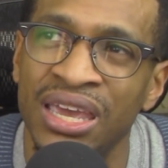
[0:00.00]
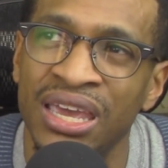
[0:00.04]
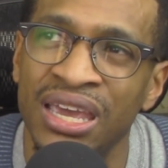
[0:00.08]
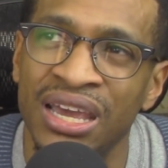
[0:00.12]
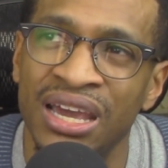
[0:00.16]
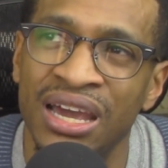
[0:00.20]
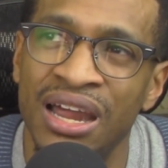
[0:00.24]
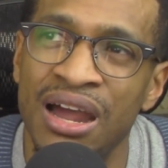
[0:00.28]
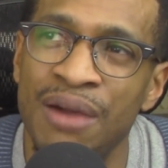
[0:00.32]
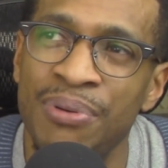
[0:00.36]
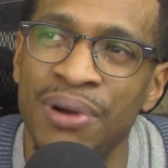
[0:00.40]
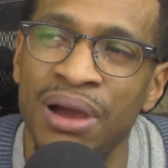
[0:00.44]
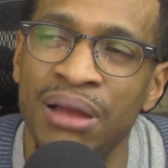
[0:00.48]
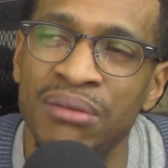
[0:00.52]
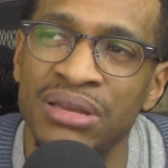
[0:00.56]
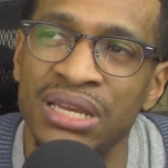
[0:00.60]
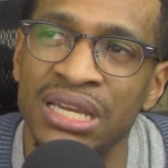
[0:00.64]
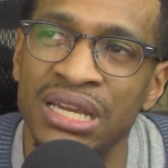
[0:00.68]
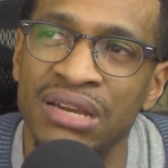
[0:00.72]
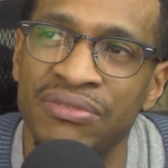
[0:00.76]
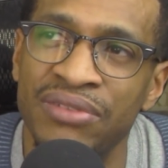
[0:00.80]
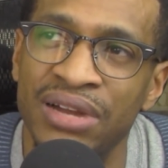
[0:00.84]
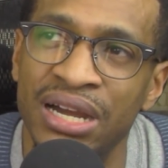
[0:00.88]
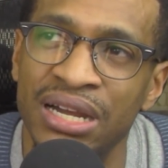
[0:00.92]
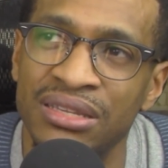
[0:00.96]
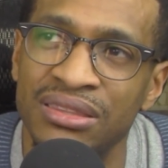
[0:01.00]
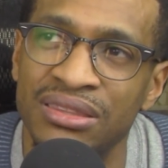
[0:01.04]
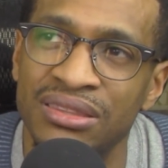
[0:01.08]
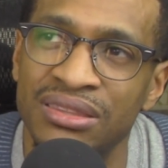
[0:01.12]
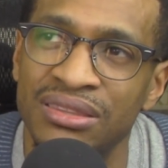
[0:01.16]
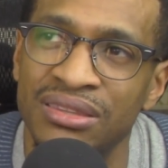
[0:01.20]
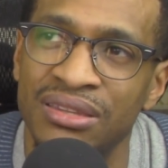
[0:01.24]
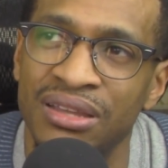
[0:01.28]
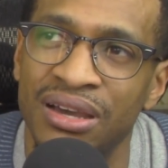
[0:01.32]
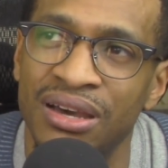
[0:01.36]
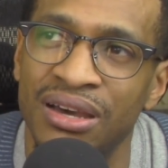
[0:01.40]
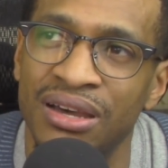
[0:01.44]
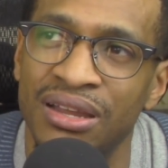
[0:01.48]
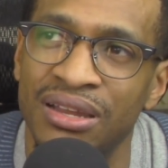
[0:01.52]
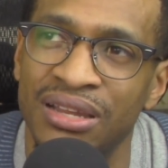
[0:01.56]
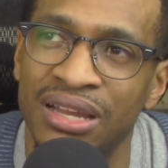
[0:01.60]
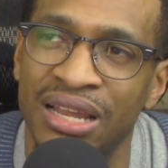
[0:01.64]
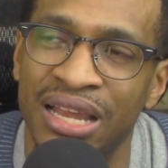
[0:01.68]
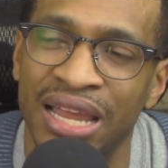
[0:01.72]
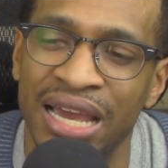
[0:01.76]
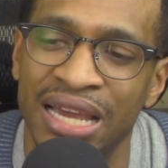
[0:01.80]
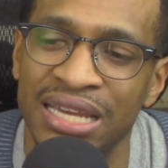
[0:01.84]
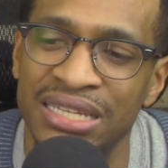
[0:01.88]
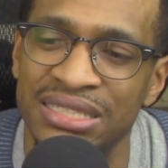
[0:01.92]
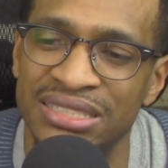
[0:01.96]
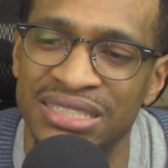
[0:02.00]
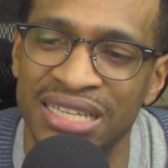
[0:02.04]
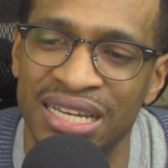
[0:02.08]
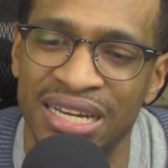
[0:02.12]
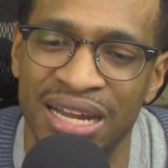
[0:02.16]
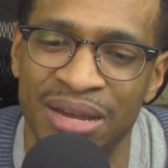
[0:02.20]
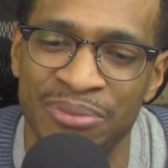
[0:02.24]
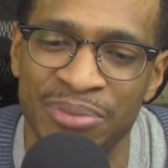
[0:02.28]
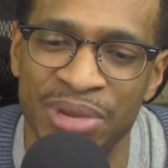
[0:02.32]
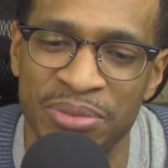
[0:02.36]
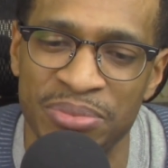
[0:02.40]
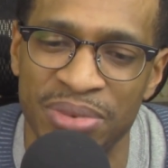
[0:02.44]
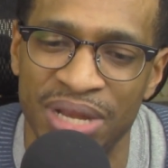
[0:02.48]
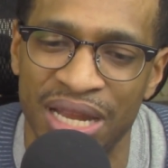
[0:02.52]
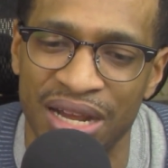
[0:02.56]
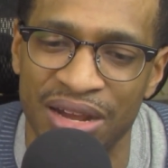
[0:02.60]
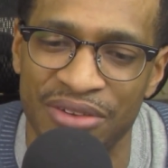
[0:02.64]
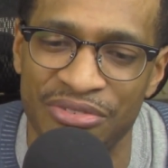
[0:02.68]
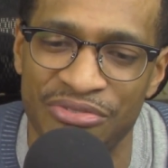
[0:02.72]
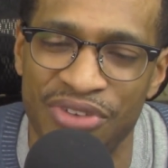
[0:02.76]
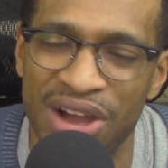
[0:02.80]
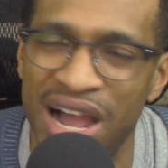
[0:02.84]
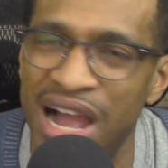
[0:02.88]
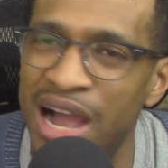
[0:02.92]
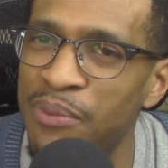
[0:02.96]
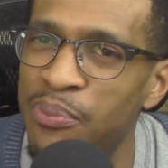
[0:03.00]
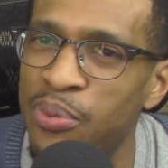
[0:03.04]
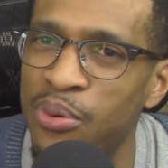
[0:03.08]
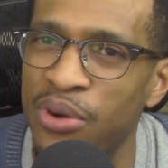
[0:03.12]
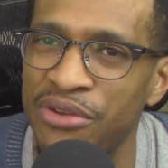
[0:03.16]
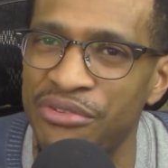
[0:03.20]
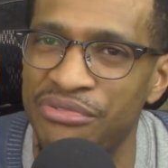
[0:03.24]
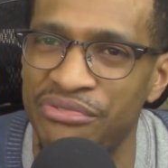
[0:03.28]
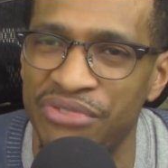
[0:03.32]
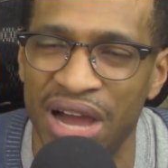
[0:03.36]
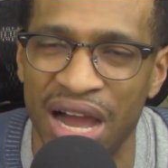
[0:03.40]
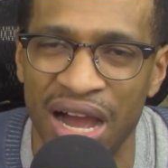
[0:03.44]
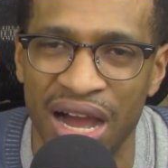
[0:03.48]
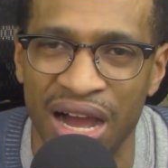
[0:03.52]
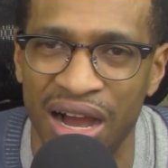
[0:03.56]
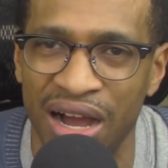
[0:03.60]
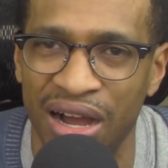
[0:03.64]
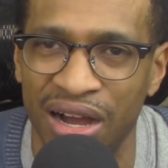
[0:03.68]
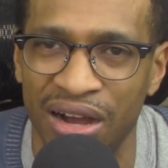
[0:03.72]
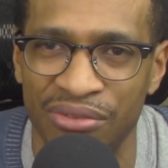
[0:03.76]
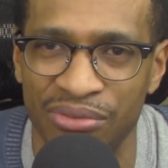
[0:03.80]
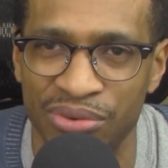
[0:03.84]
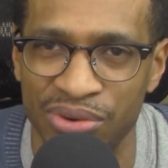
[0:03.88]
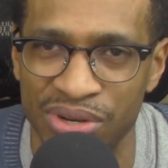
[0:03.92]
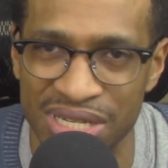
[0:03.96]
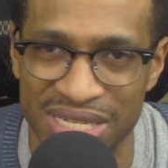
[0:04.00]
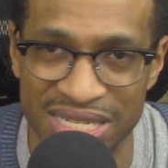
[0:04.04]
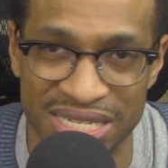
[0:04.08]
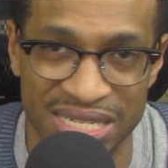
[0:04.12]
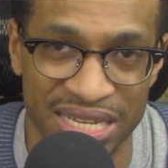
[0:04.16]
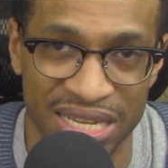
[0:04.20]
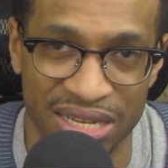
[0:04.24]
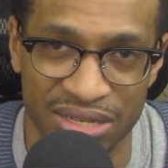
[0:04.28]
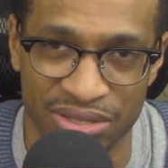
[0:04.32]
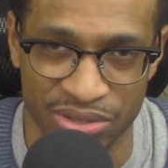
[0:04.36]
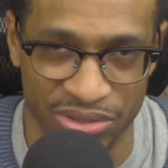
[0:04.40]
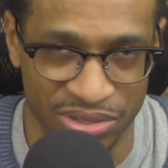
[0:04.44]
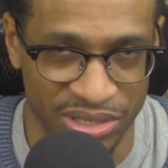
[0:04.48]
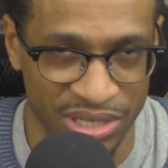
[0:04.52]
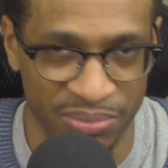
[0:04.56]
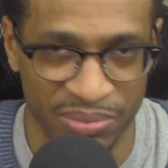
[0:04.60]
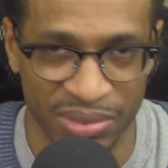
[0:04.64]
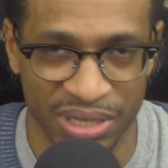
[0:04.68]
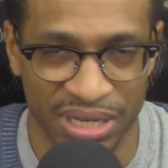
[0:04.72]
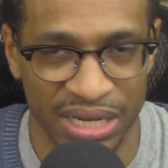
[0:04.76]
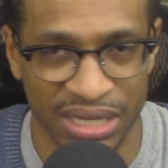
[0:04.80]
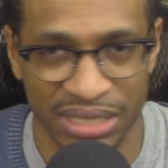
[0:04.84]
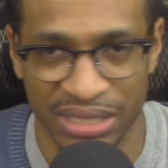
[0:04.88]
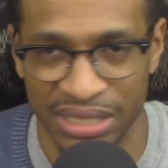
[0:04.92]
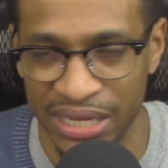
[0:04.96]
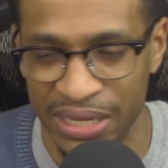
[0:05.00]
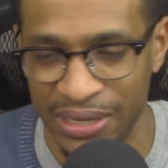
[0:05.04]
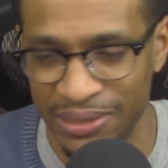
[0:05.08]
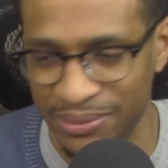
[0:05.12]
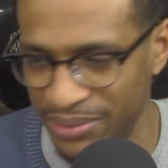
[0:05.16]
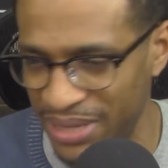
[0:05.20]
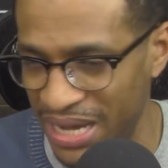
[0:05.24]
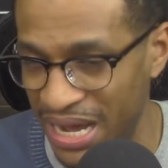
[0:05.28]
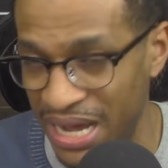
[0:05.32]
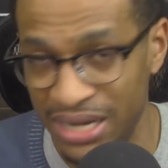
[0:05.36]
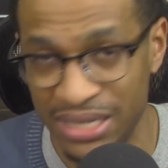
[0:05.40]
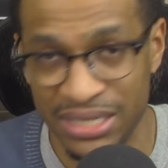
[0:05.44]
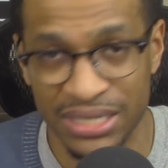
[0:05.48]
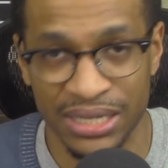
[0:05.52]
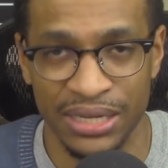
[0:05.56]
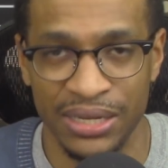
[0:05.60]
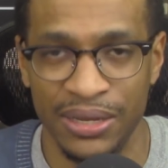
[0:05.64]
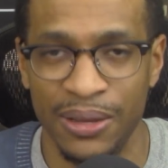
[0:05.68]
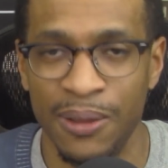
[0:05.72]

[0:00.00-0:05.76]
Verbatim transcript: And I probably give like the, the Last Jedi maybe like a five point five or a six or something like that out of ten.